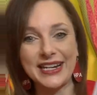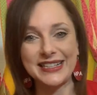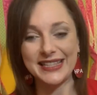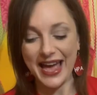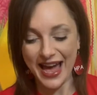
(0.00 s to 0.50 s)
is
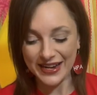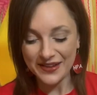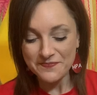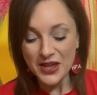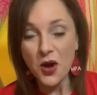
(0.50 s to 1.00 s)
that?
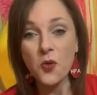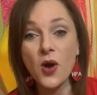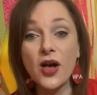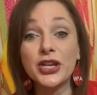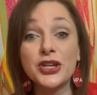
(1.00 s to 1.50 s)

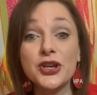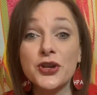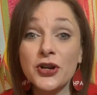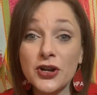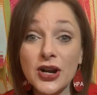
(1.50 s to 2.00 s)
Well,
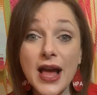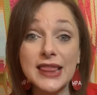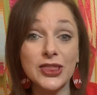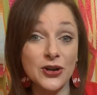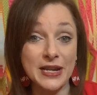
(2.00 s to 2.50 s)
your
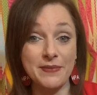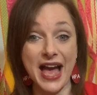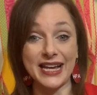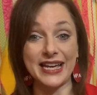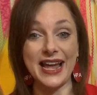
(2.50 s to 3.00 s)
learning
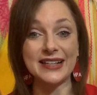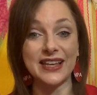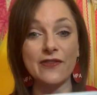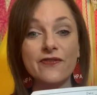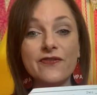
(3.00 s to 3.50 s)
packet has a
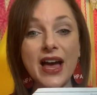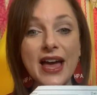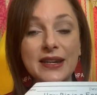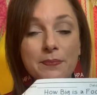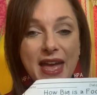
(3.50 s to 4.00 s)

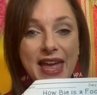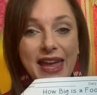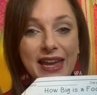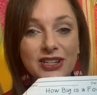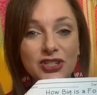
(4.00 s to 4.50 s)
fun
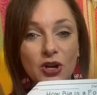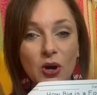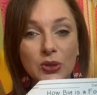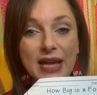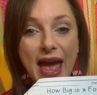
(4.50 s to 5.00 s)
page
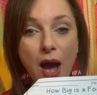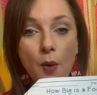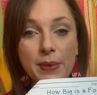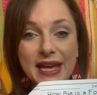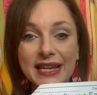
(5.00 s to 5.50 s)
called How
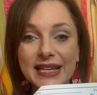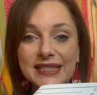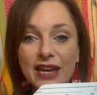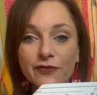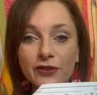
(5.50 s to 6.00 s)
Big is
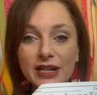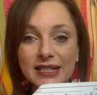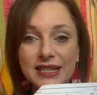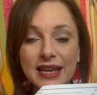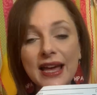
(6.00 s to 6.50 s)
a
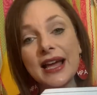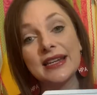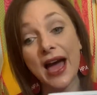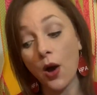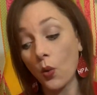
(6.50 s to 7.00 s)
Foot?
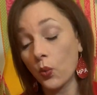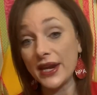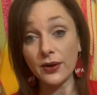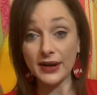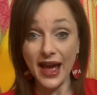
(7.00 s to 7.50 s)
Now, we
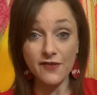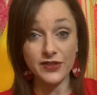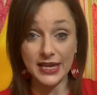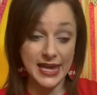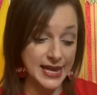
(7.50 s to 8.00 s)
don't have
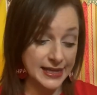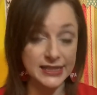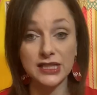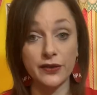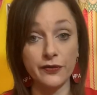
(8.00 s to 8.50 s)
the
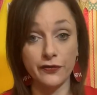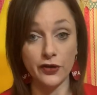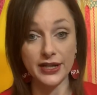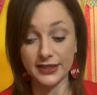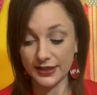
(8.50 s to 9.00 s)
king's
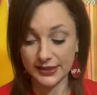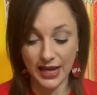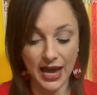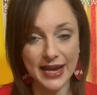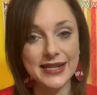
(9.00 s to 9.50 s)
foot
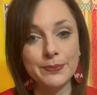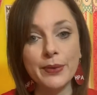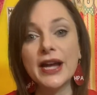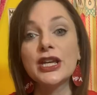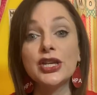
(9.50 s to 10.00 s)
size,
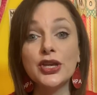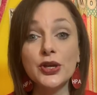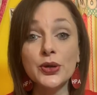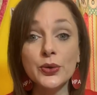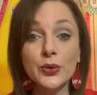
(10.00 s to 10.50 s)
but
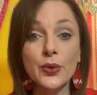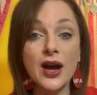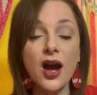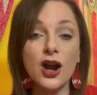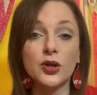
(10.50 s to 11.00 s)
you
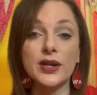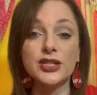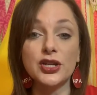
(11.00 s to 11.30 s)
are going to